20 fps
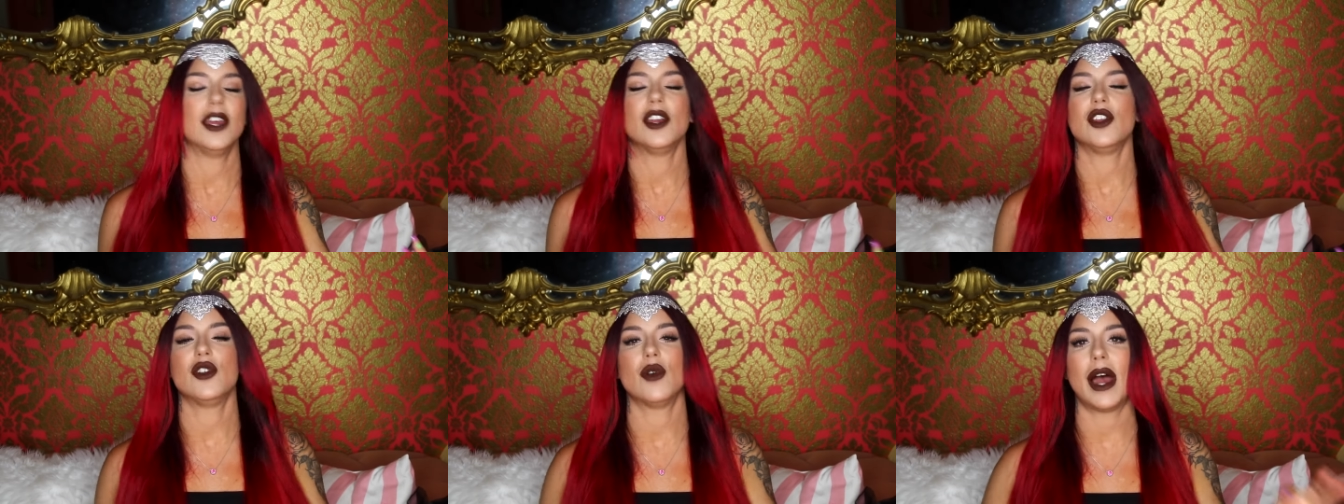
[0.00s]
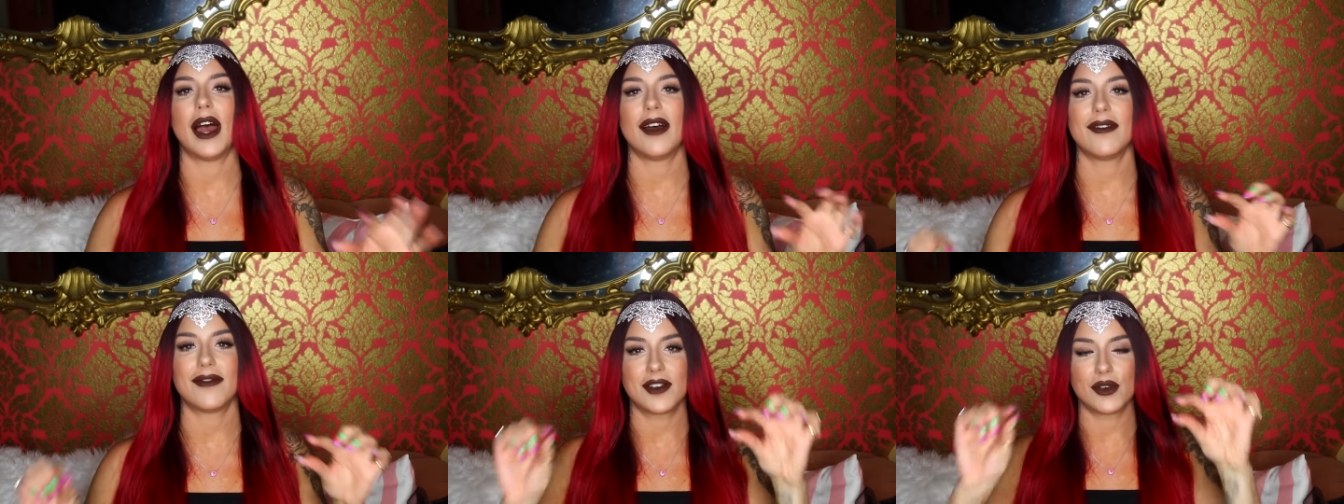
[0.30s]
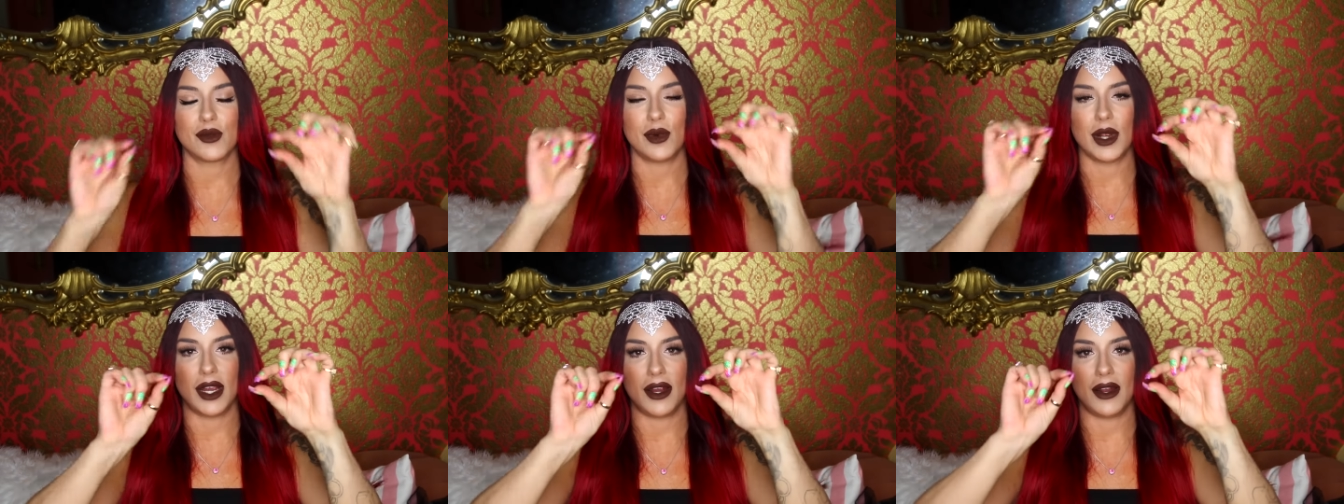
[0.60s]
you have
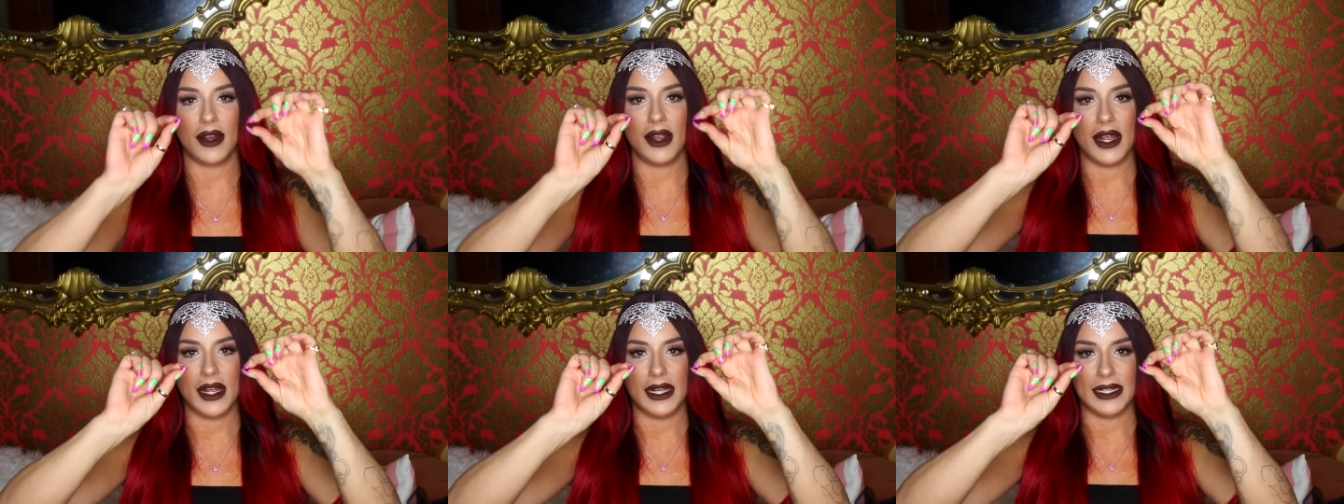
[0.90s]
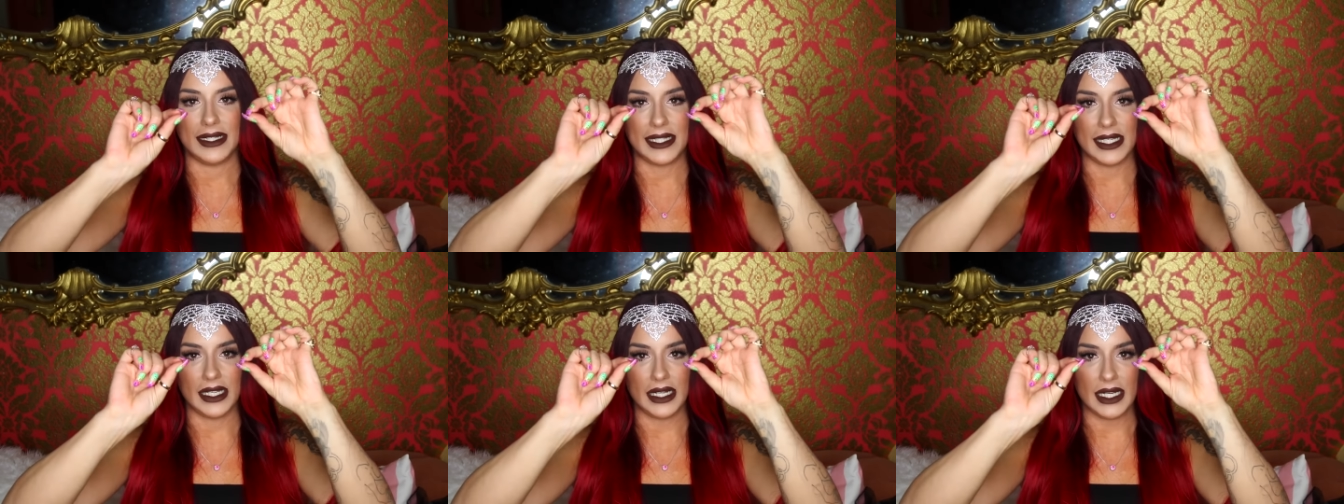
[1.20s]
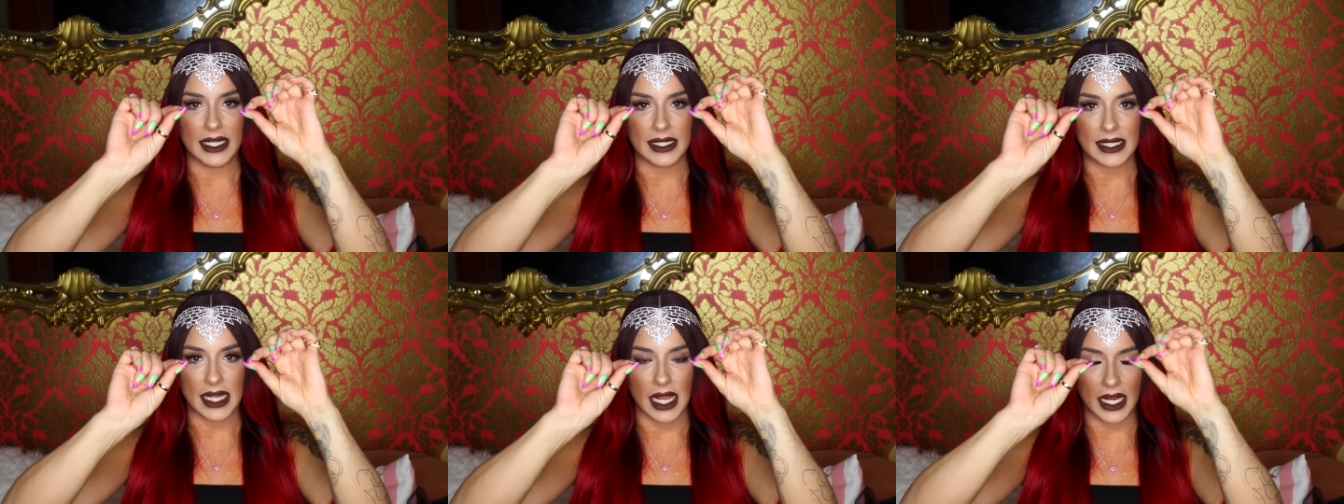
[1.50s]
to wear
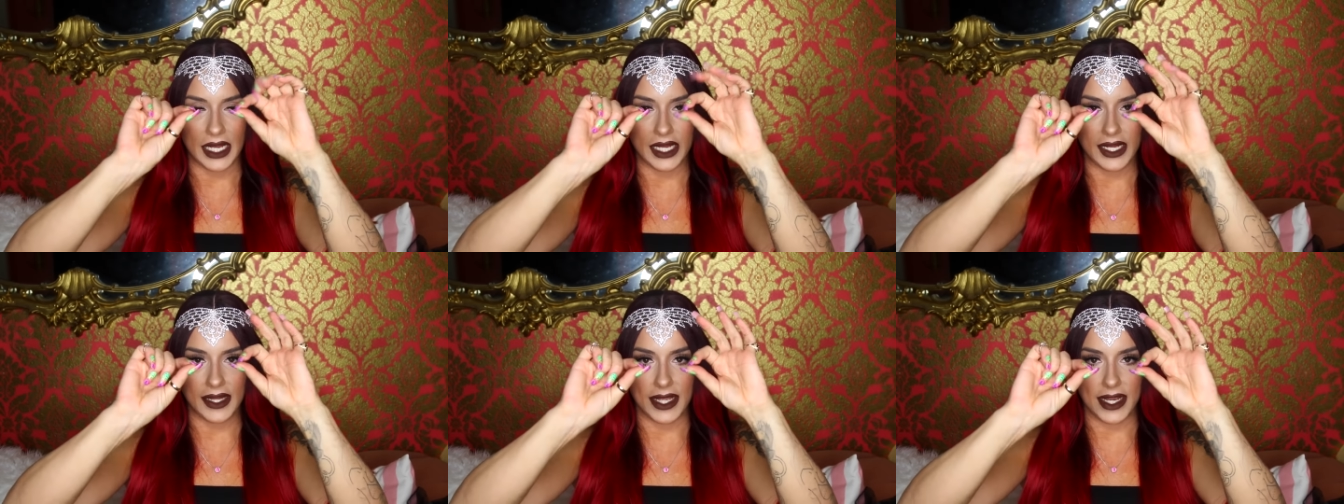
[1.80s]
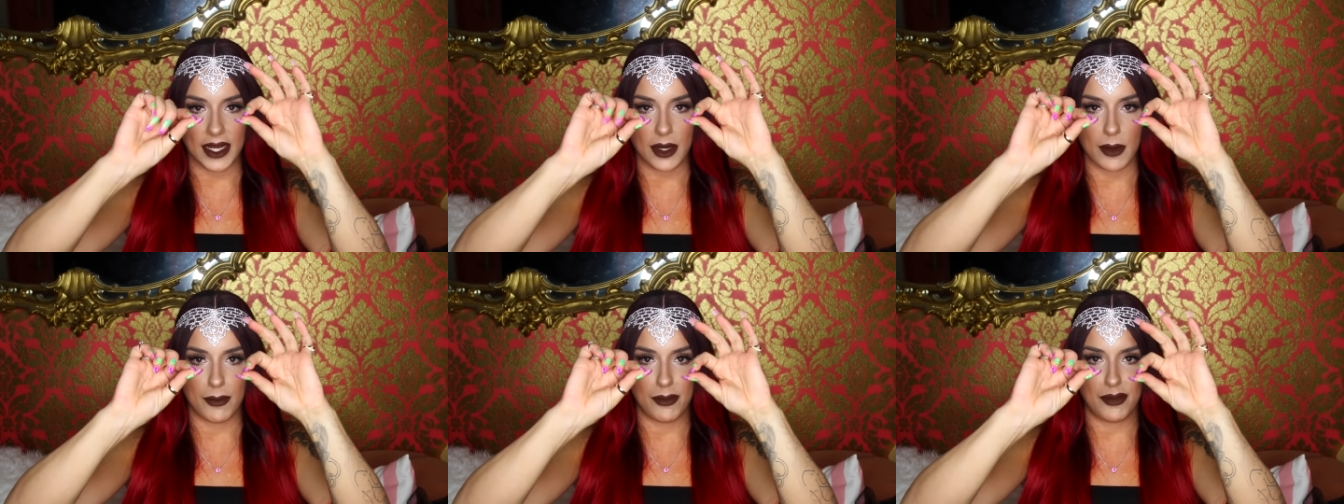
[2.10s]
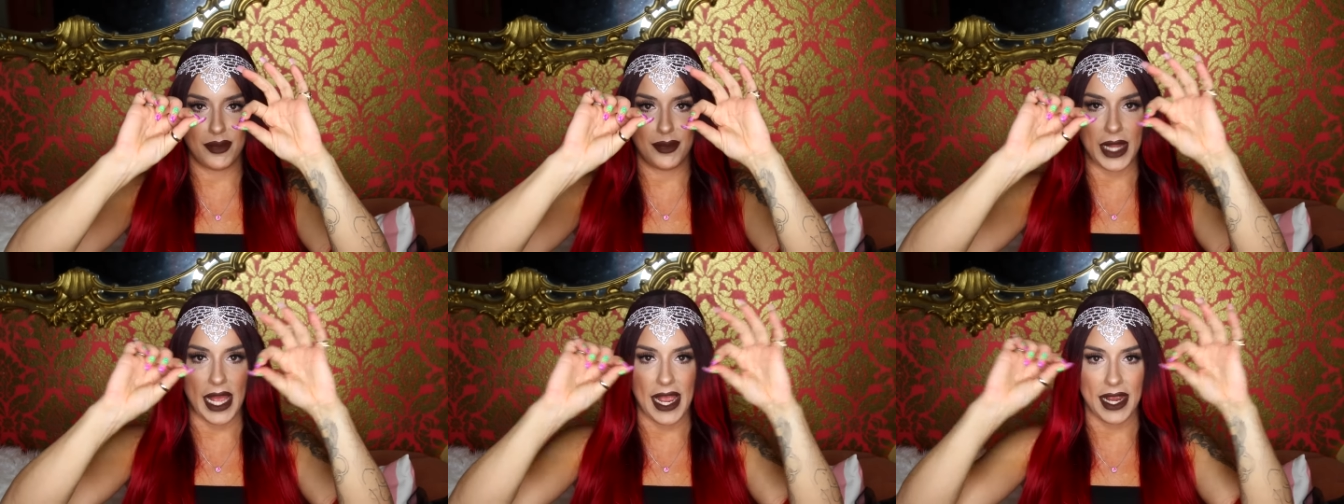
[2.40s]
teeny tiny like
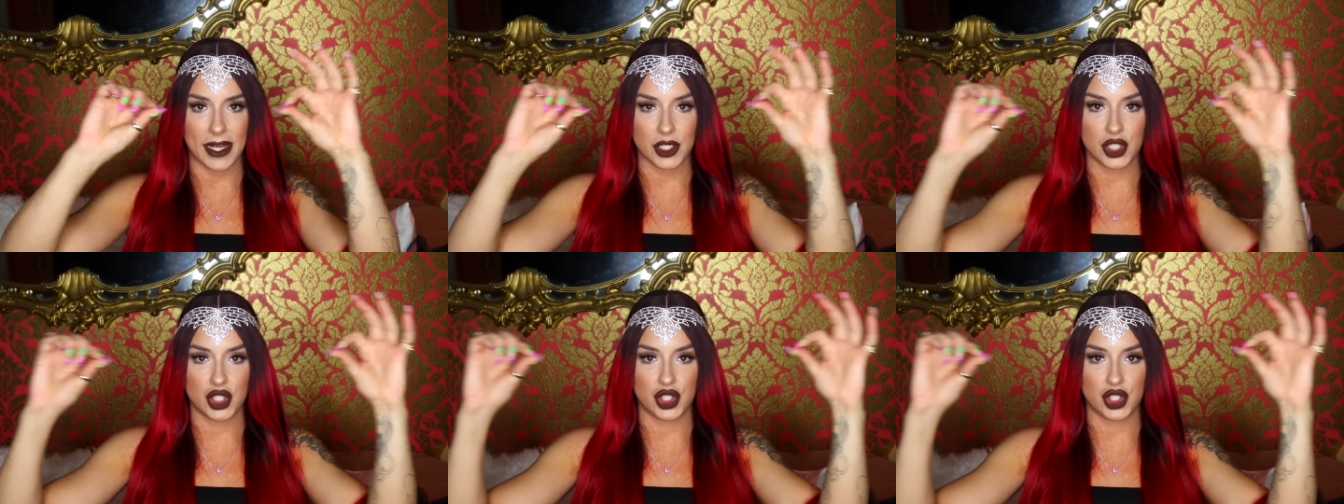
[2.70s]
black